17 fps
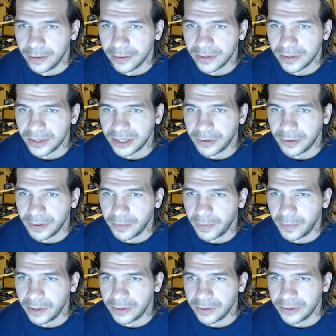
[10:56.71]
So I
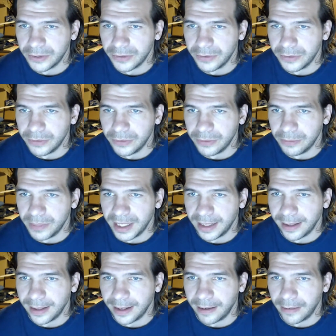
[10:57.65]
want to be in
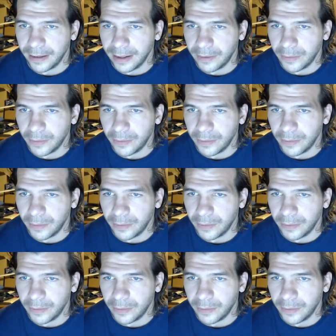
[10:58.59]
an area